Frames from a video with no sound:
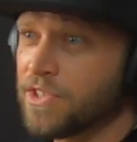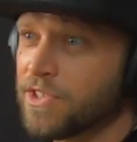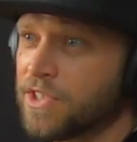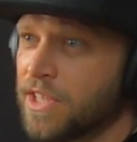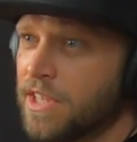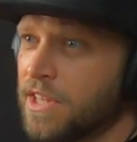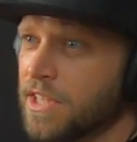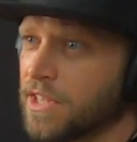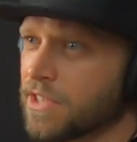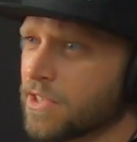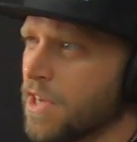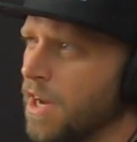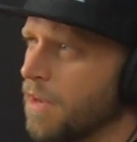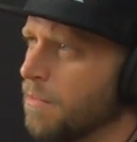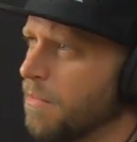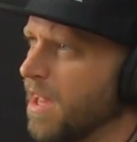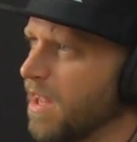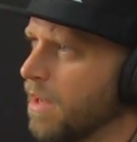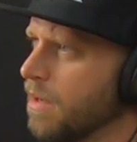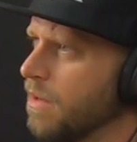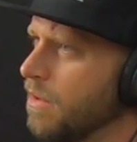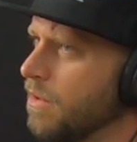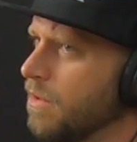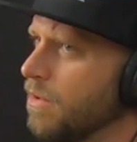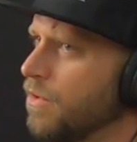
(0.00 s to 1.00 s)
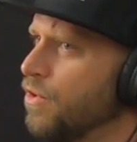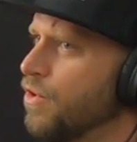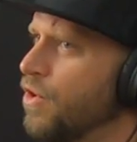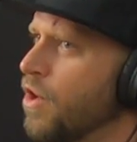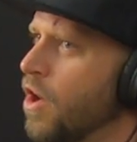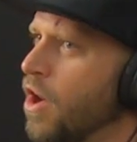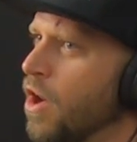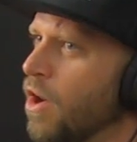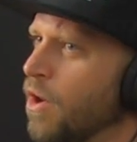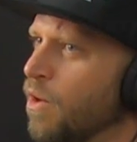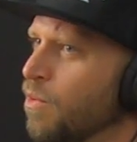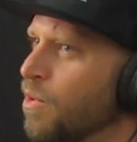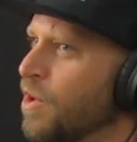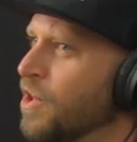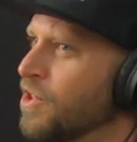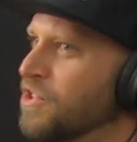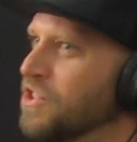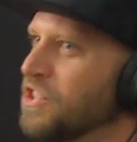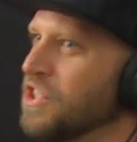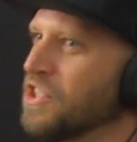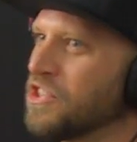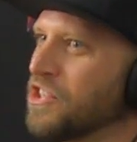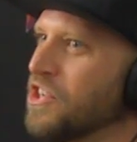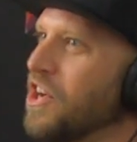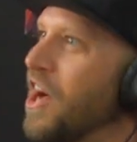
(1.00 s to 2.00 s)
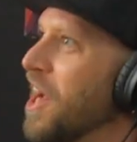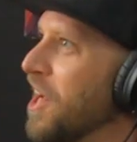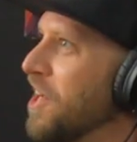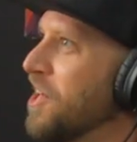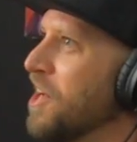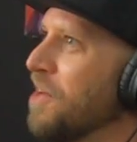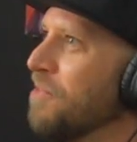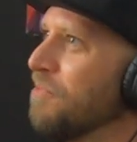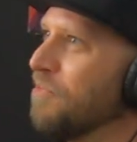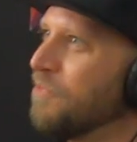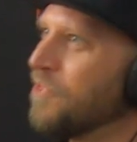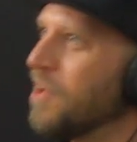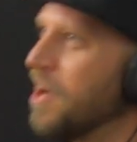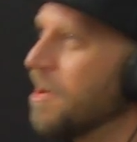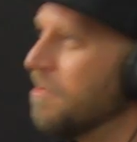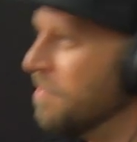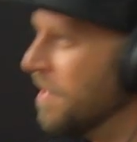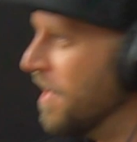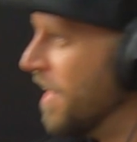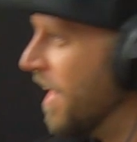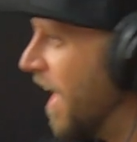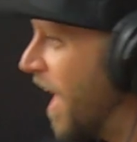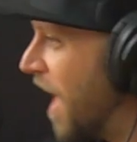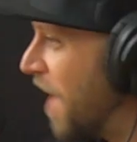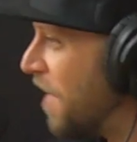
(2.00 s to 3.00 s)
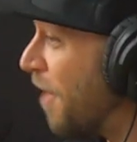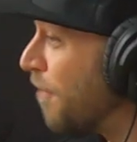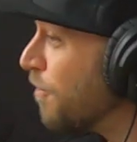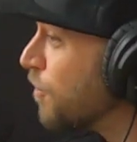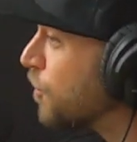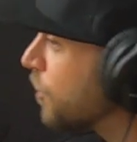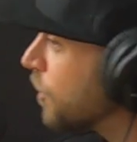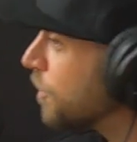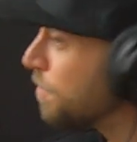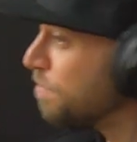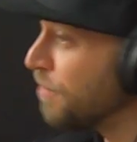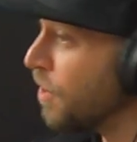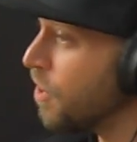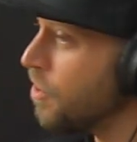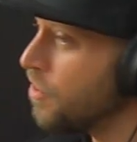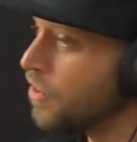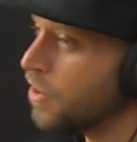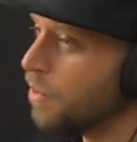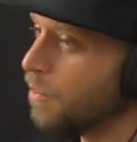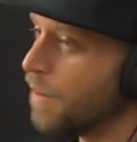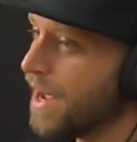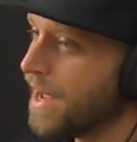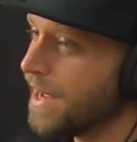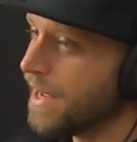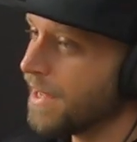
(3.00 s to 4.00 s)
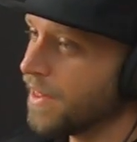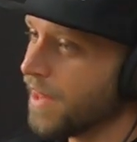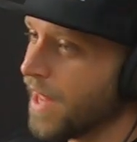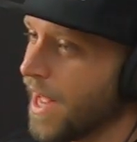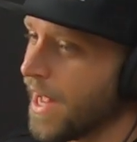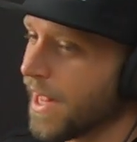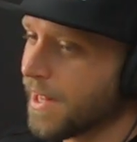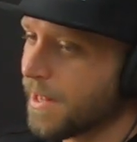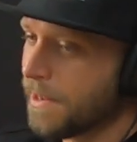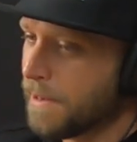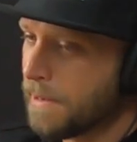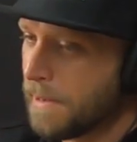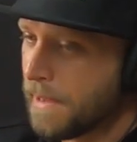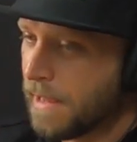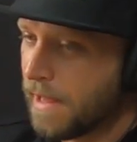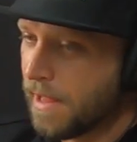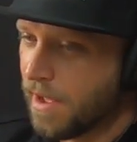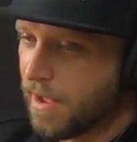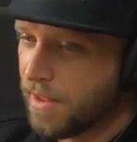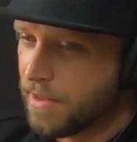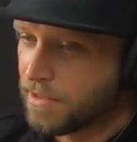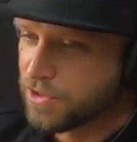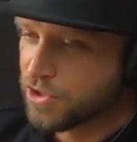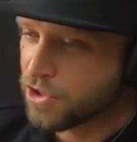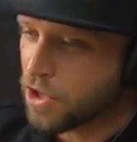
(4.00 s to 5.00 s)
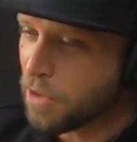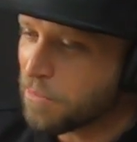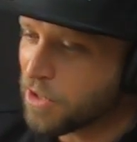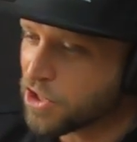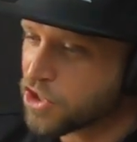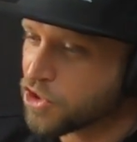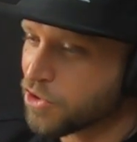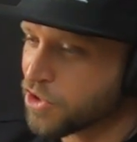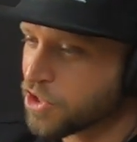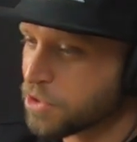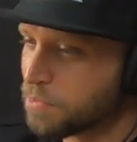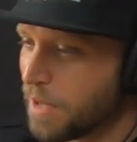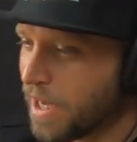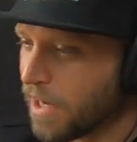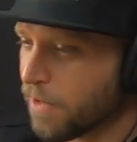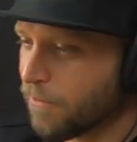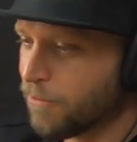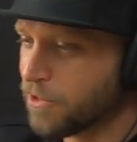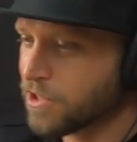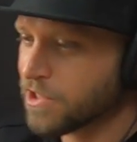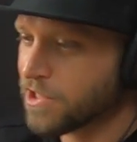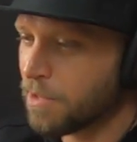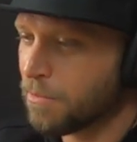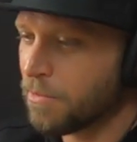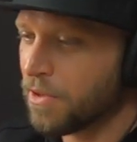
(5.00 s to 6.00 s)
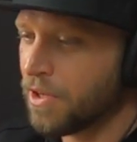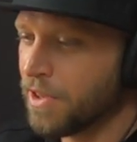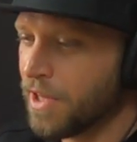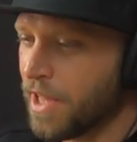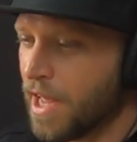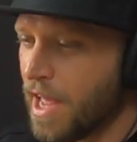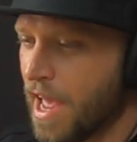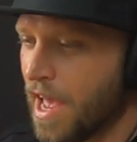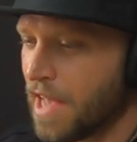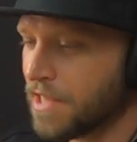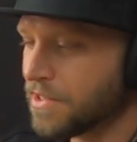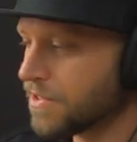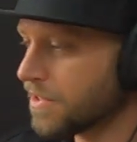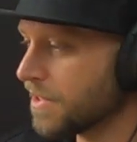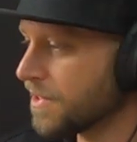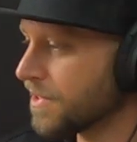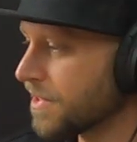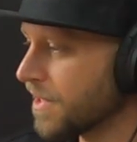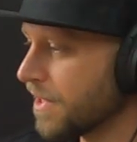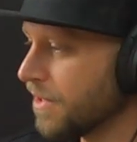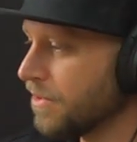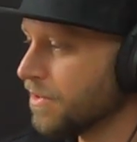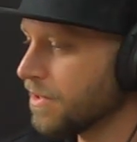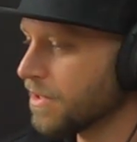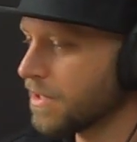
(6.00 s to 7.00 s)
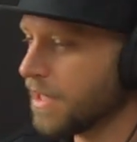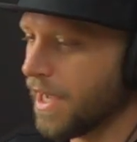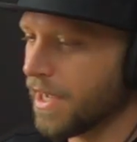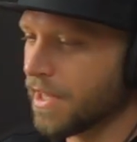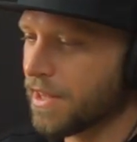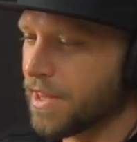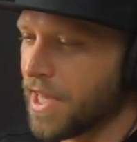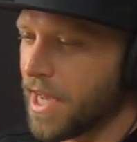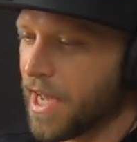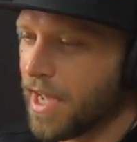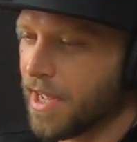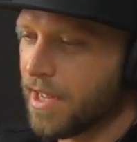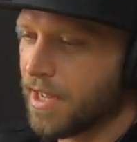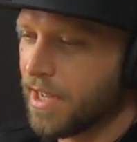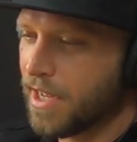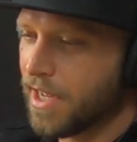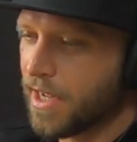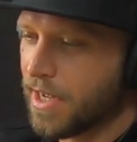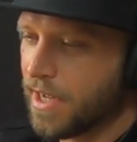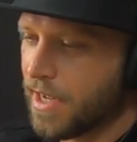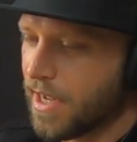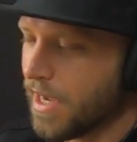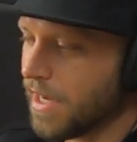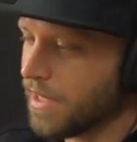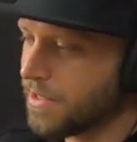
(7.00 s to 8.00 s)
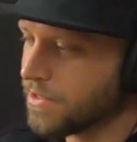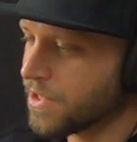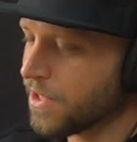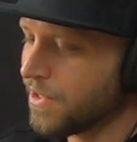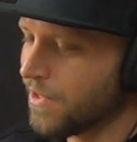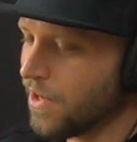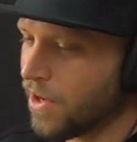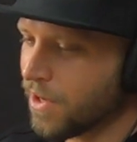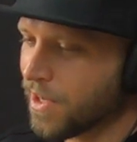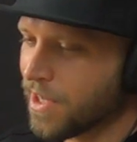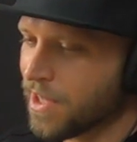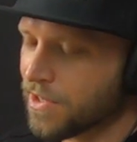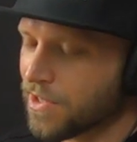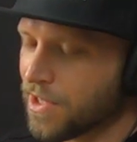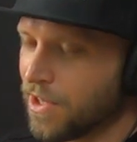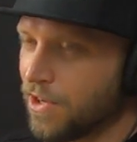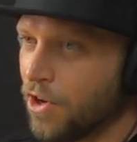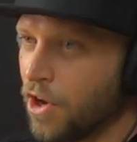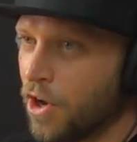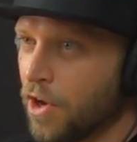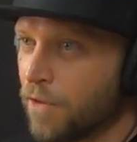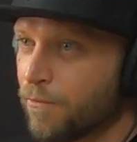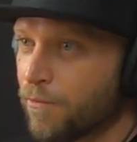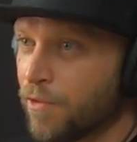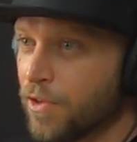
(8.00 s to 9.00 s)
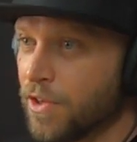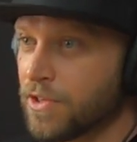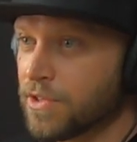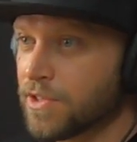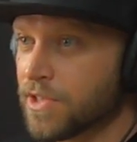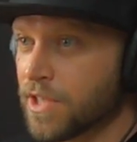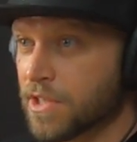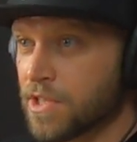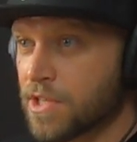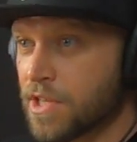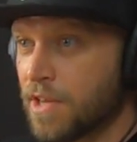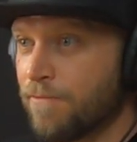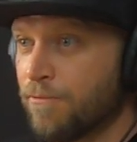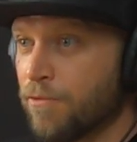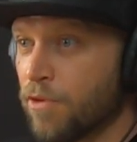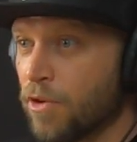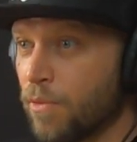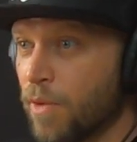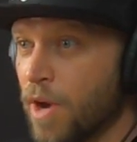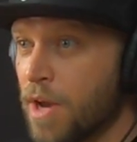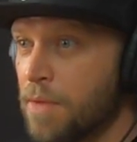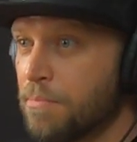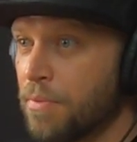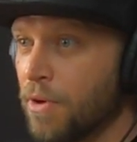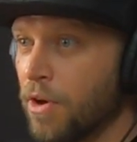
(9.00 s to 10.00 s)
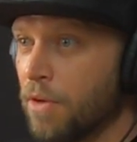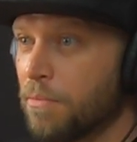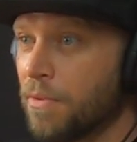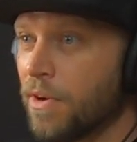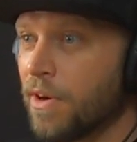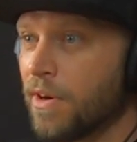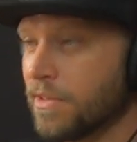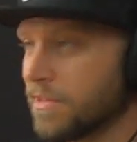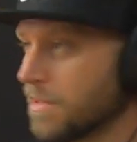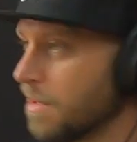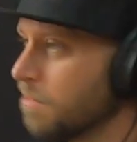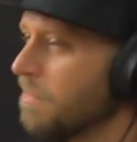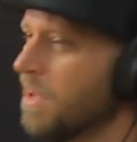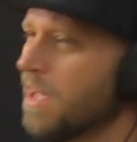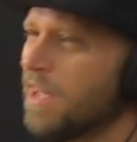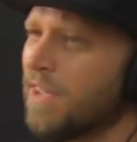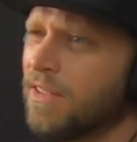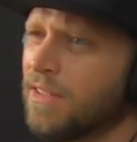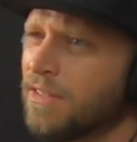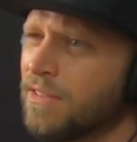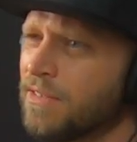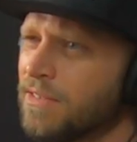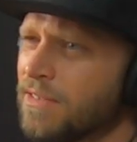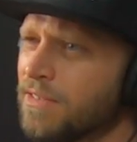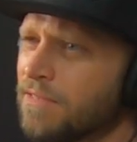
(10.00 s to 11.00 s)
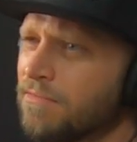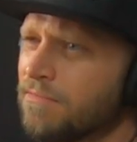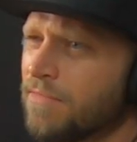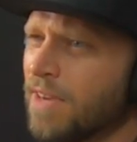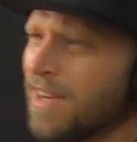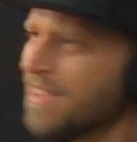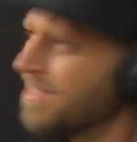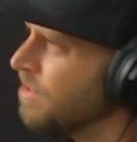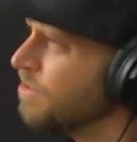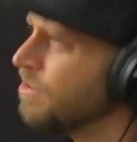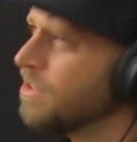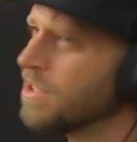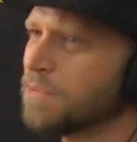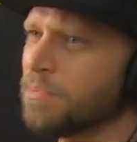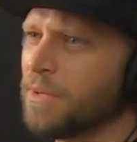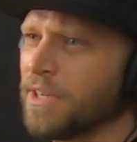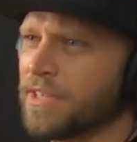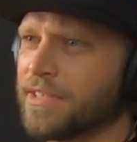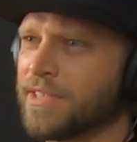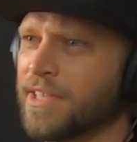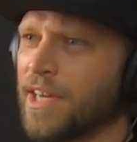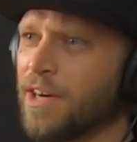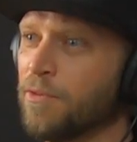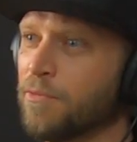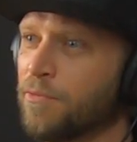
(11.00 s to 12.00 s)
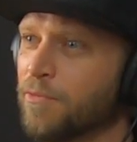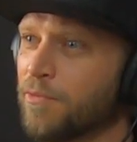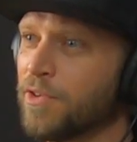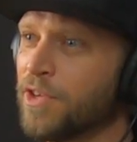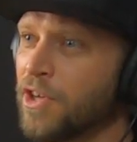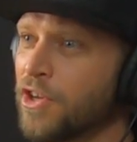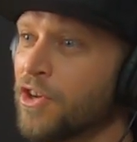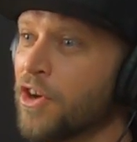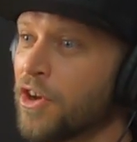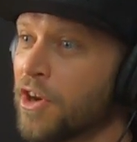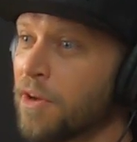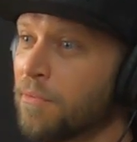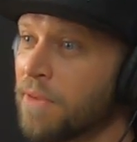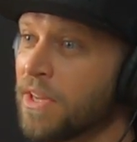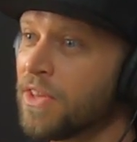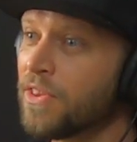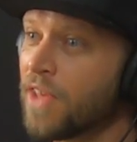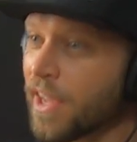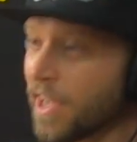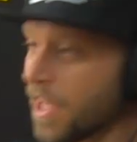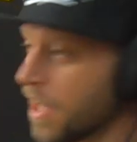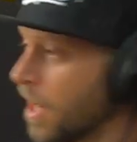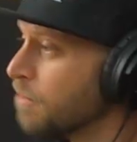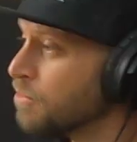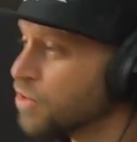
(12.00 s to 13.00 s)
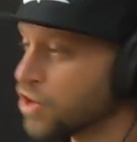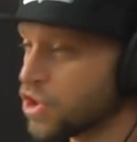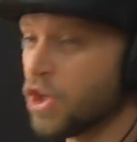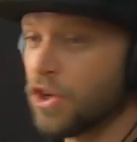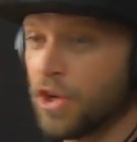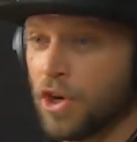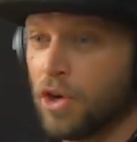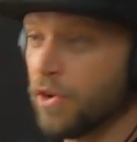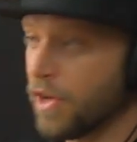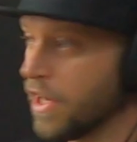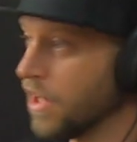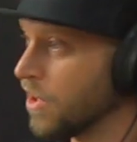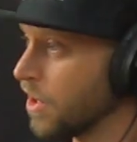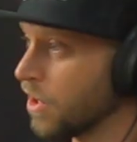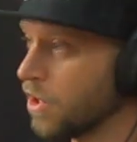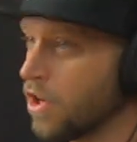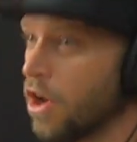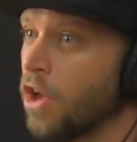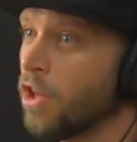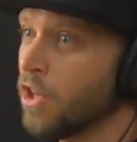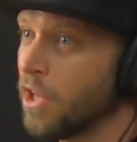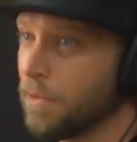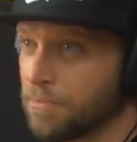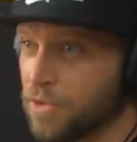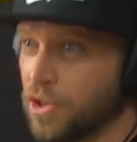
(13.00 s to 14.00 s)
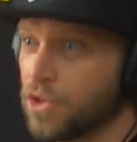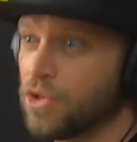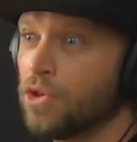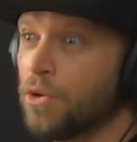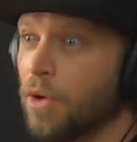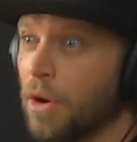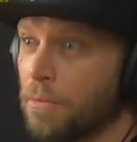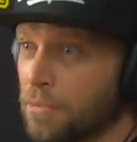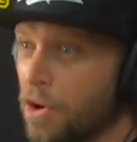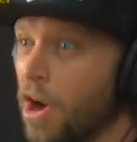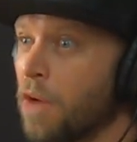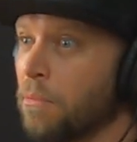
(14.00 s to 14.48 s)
I'd seen this guy. I'm like, yo, where's this guy come from? And I was just blown away at like so much respect for someone that has the skills like that and to not get the nod for the 64 Red Bull bar. It's like, mate, I'll do this myself. You know what I mean? Like, yeah, and I'm sure he'll get the call up to do it